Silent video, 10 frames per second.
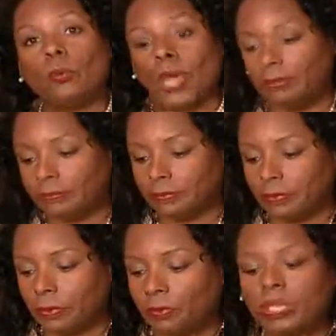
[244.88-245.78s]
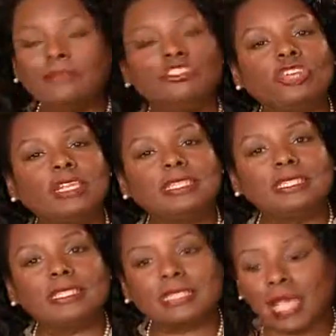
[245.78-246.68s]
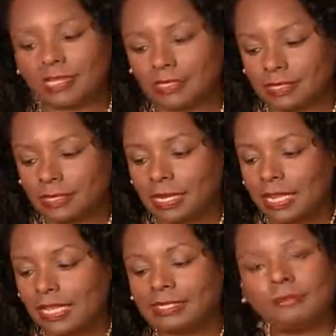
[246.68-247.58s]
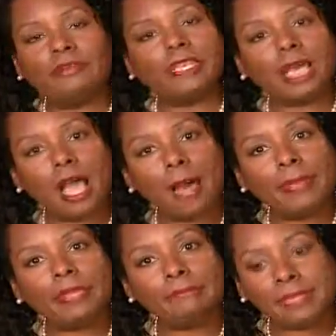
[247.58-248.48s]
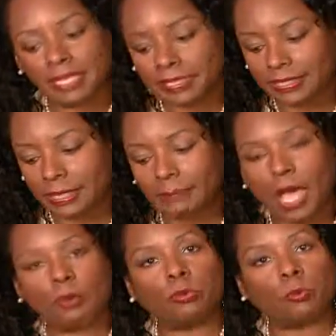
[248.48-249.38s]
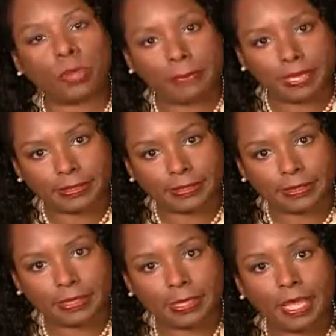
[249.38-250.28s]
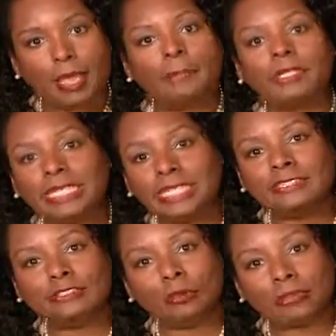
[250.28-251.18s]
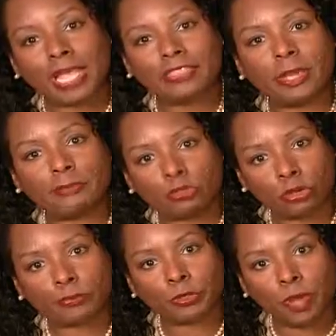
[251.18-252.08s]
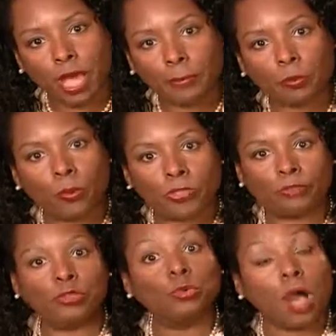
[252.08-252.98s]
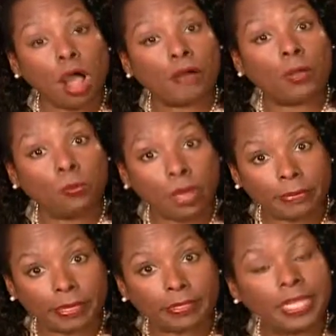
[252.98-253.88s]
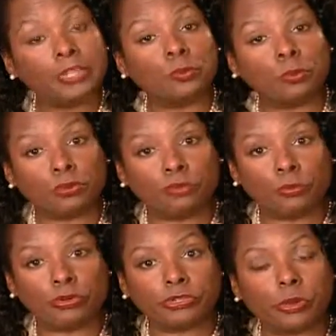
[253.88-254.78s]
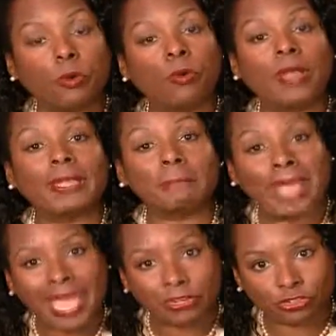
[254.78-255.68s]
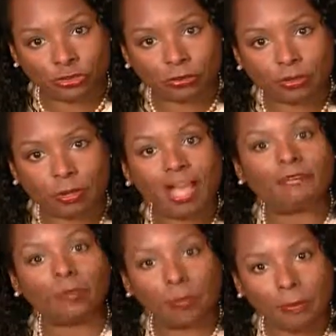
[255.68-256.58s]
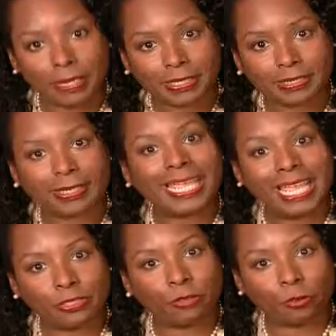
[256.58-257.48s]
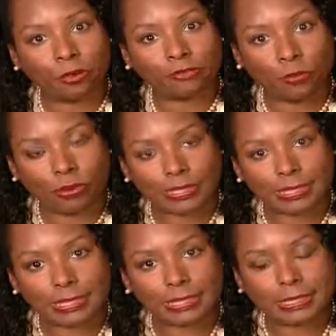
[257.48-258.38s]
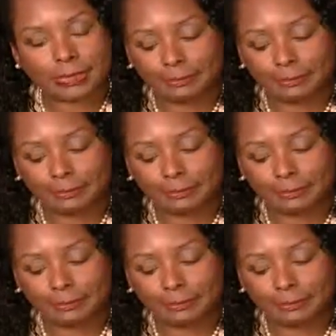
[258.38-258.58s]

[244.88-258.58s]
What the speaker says: Well, we have just discussed some of the common myths about women. Please don't let them trip you up, whether you are a woman in the workforce or a manager of a woman in the workforce.